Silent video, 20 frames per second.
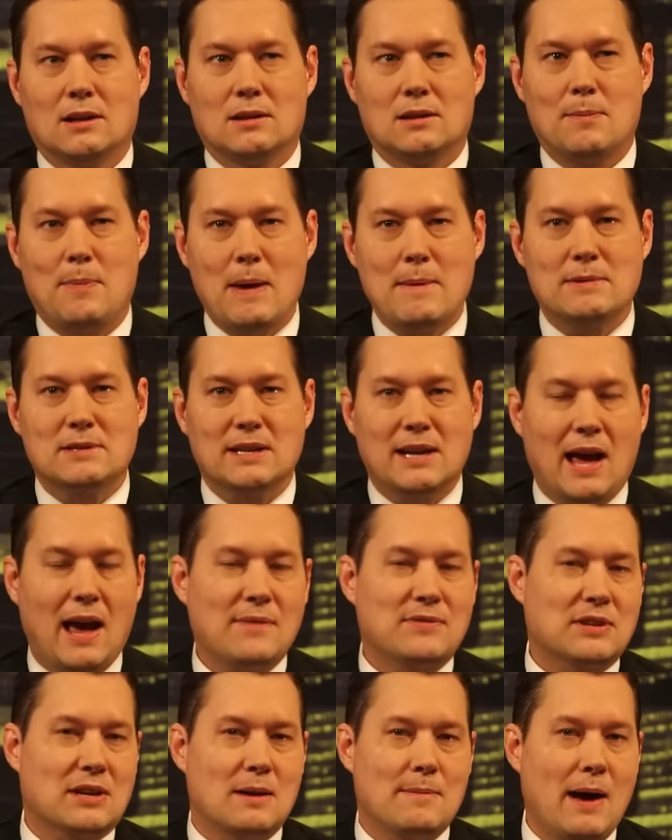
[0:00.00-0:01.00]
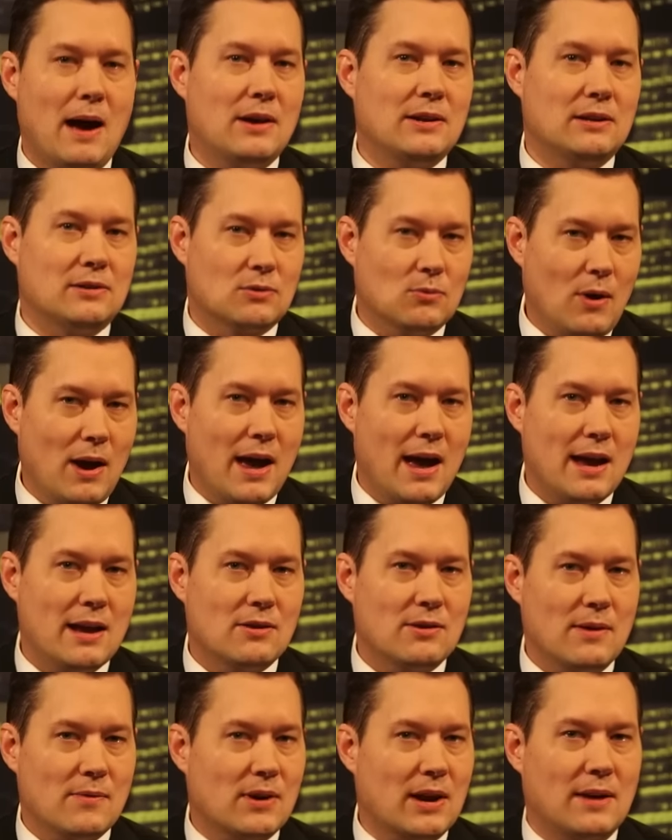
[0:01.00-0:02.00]
The baby's going to have to come out either way.
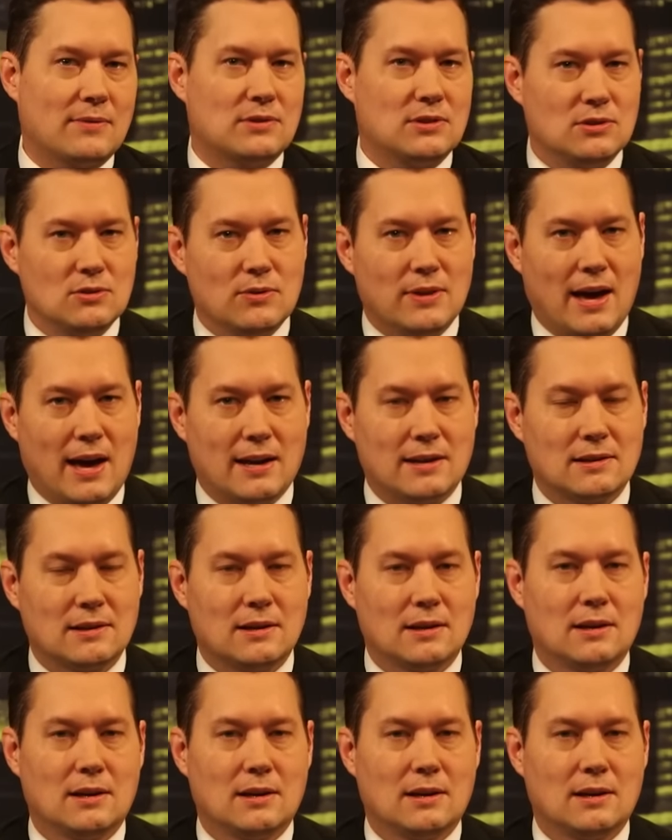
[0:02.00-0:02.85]
You're never going to have to do that.